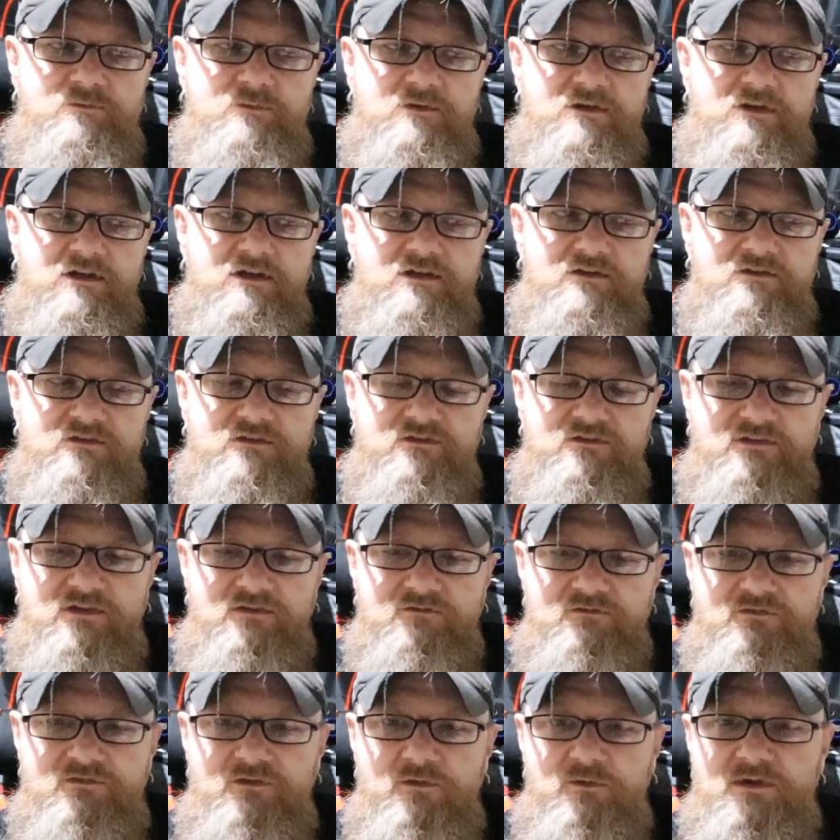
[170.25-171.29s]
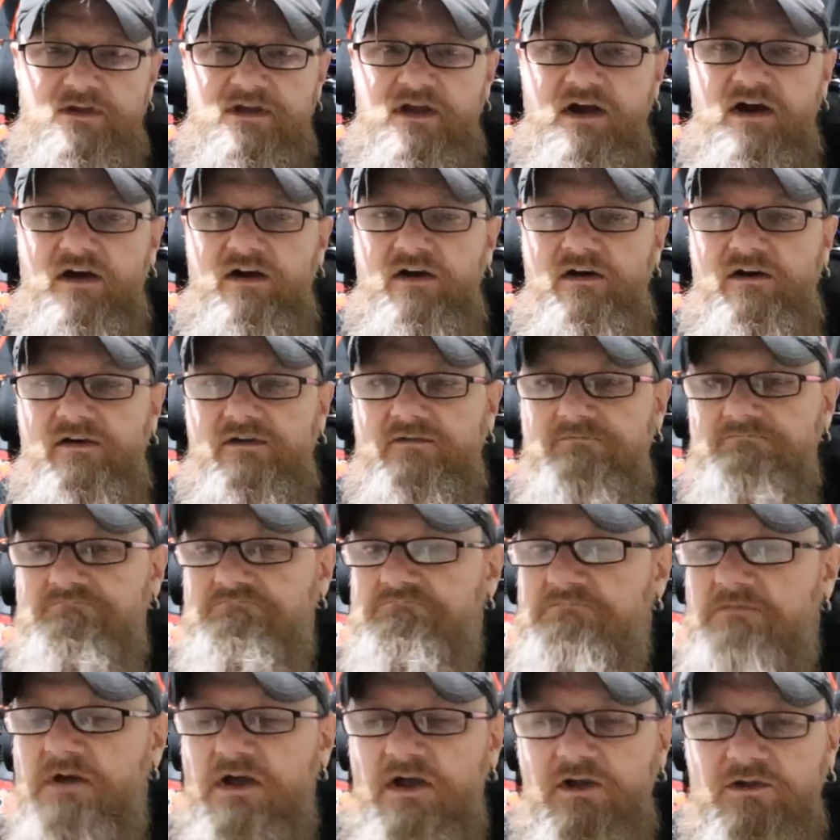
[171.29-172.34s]
been going since 1040 are
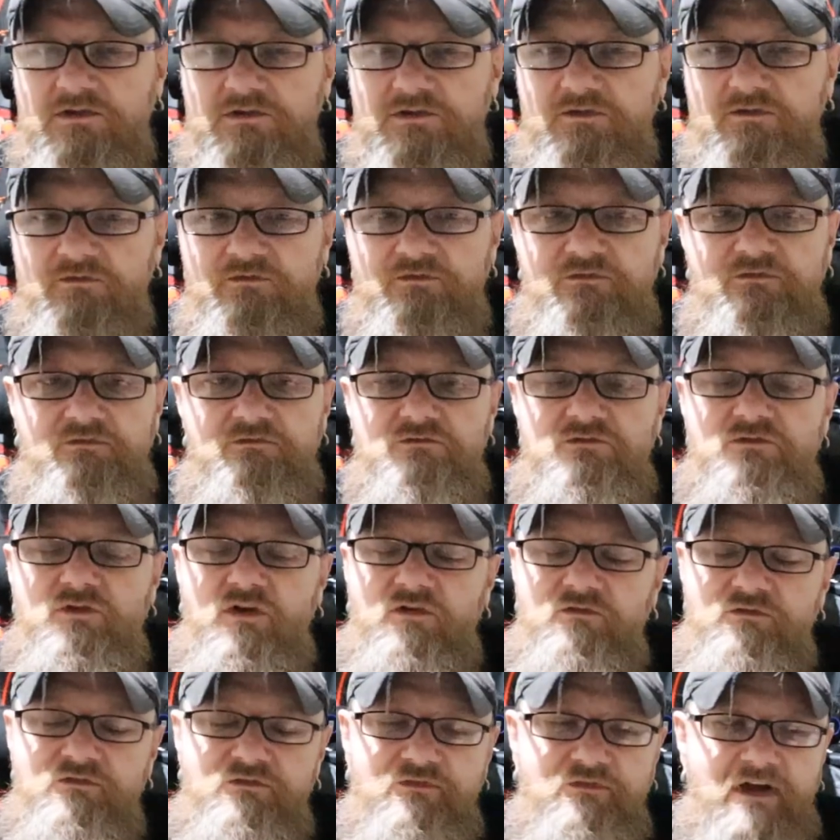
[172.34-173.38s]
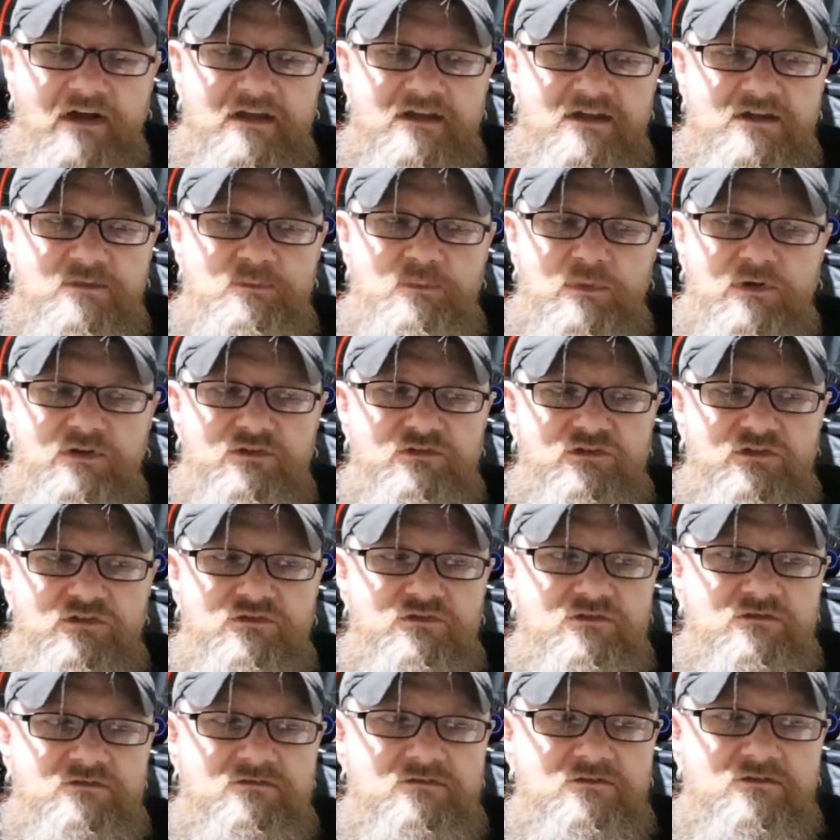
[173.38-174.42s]
not fake, but
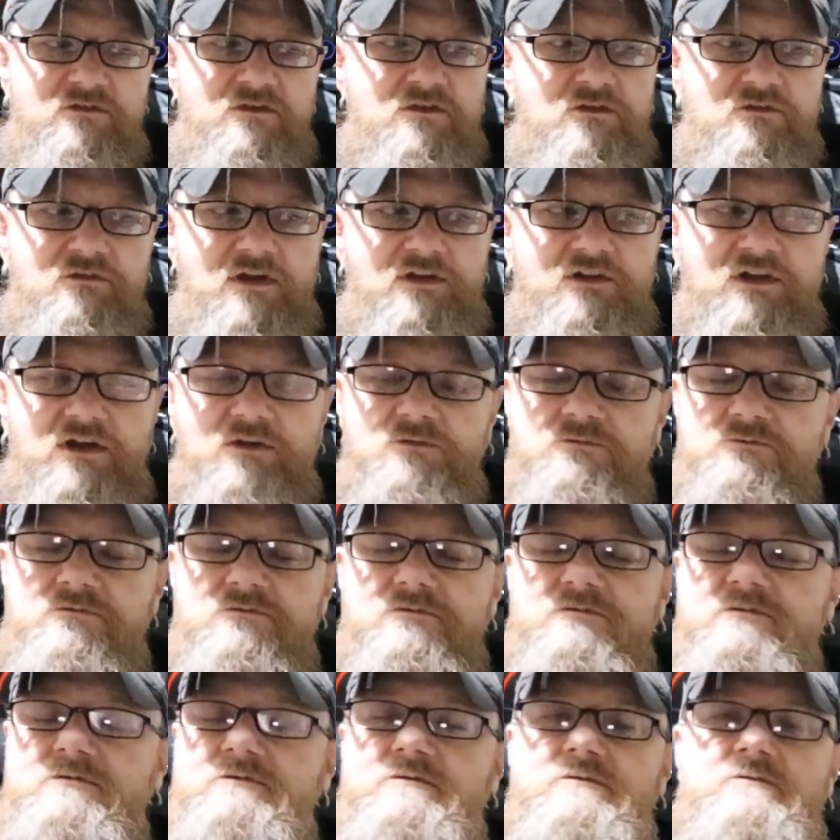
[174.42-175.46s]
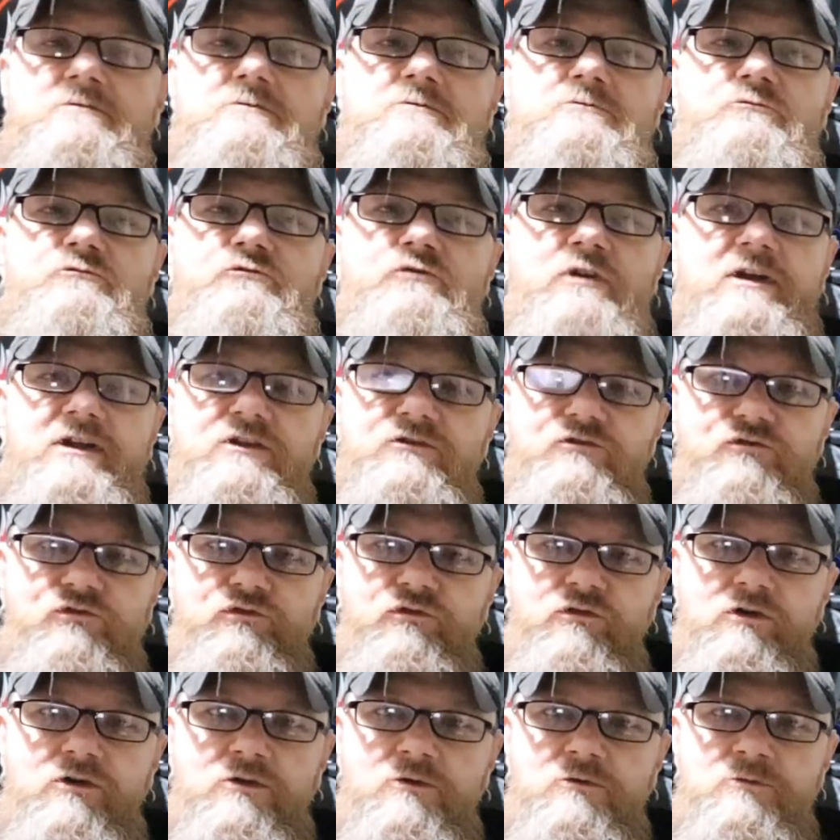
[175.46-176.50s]
just they don't ring
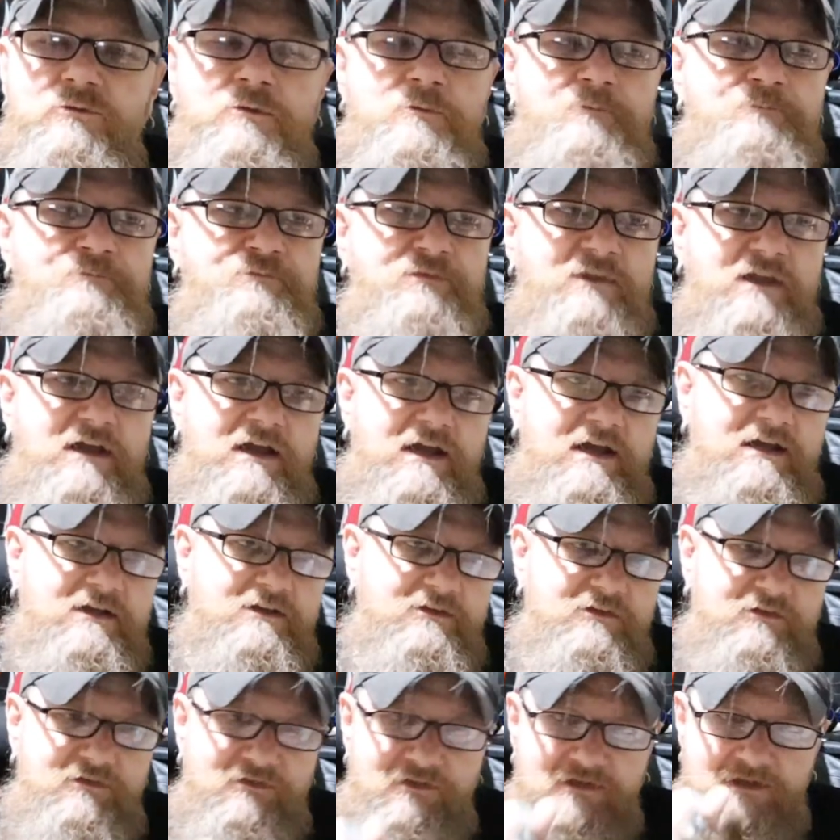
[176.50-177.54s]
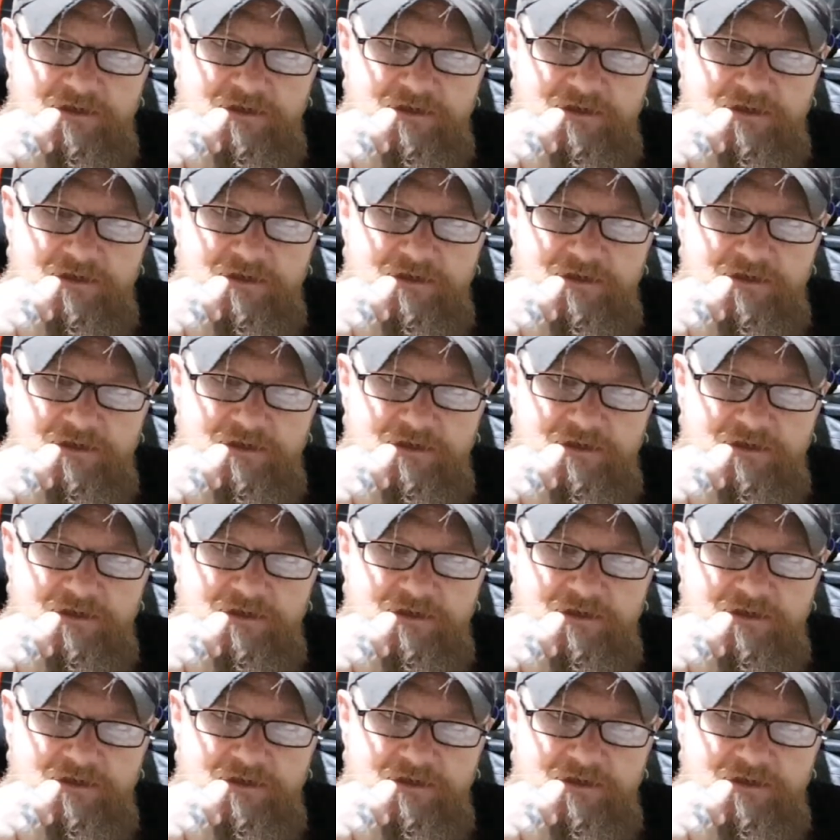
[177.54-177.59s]
true, and